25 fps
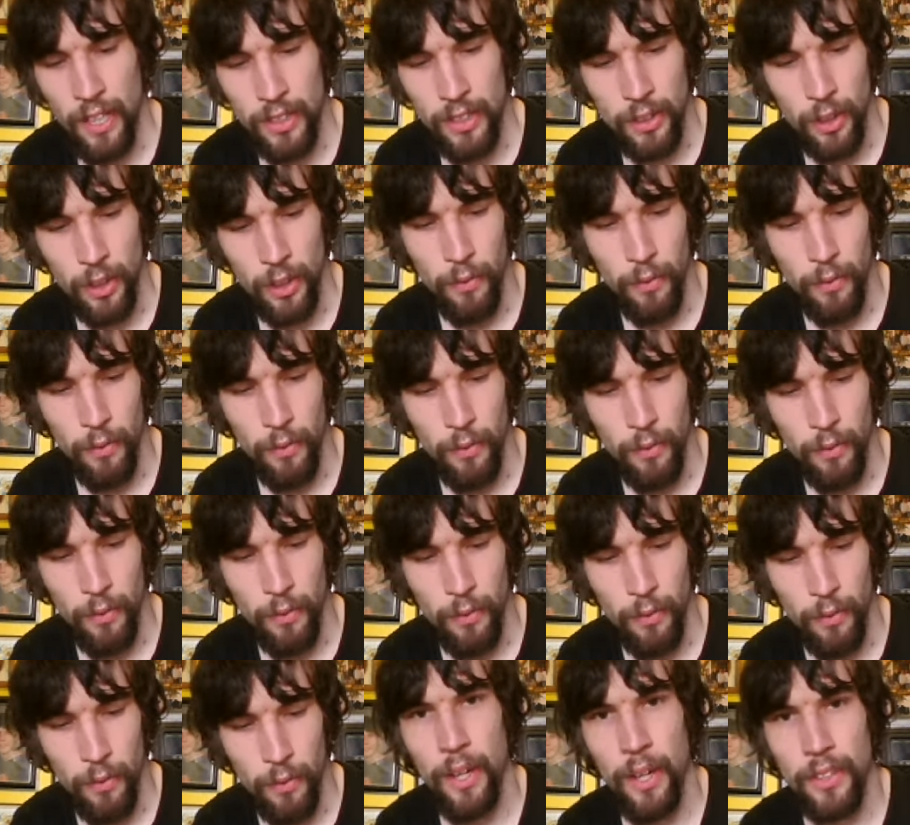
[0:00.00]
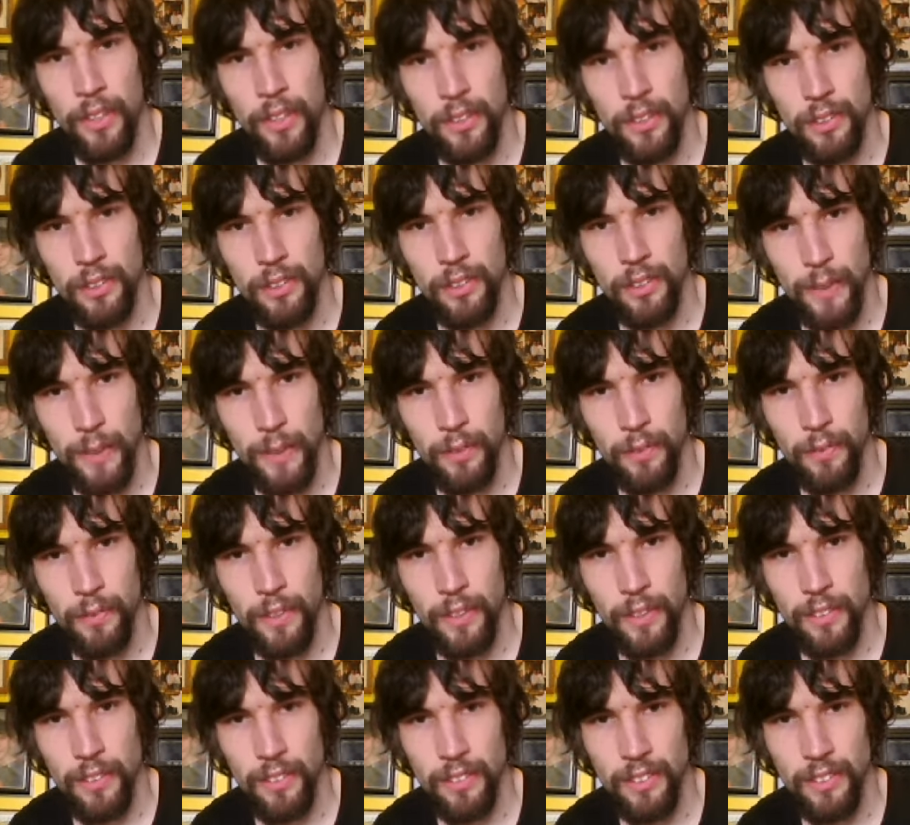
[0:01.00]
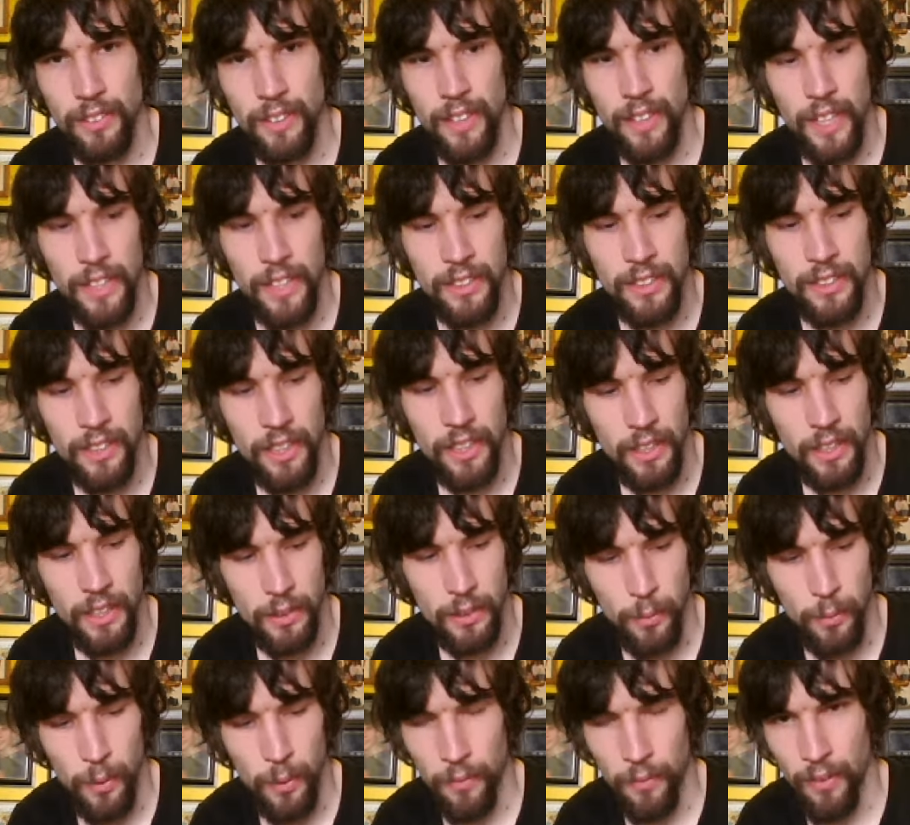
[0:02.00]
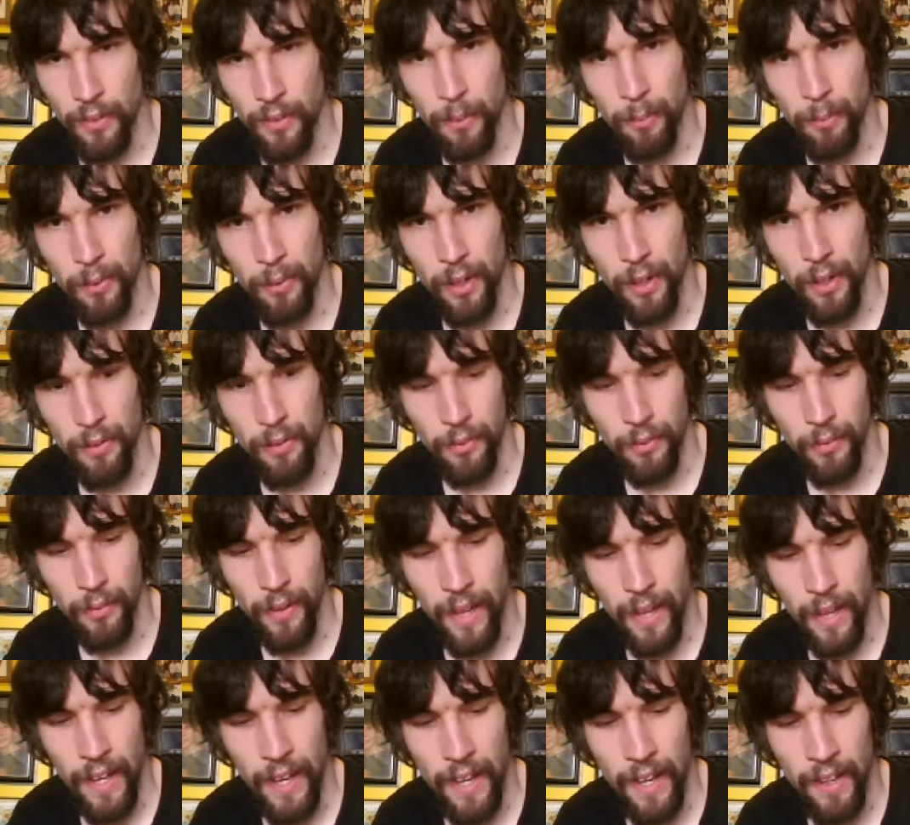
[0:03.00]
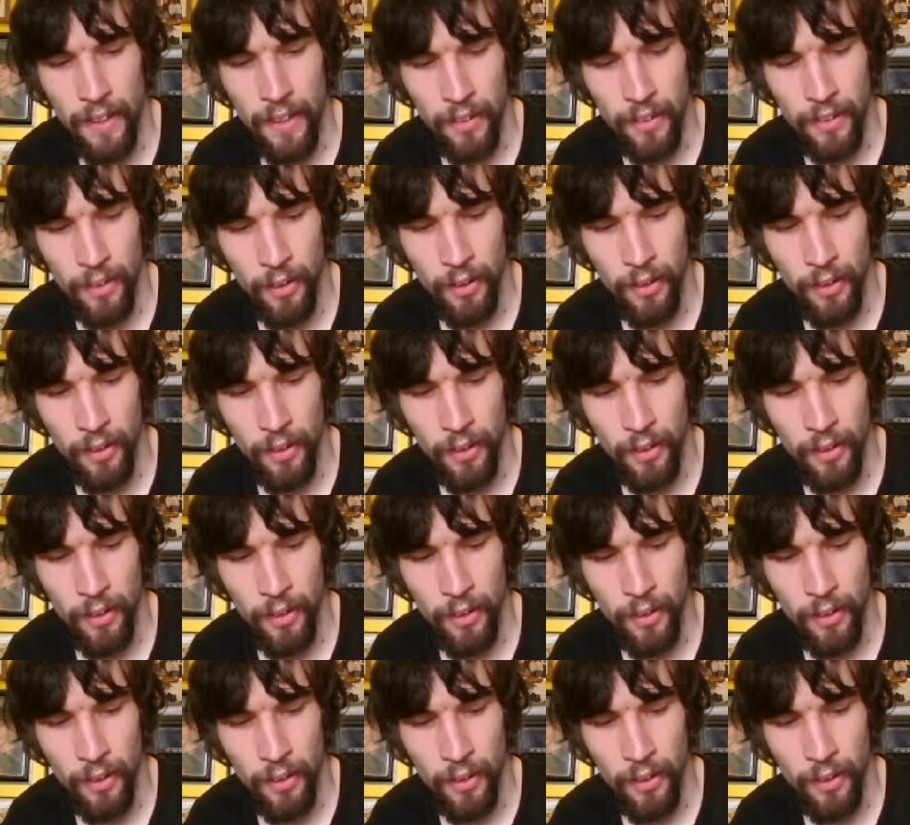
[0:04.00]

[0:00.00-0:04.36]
So if you want to watch your special features in HD, it's worth an upgrade for that.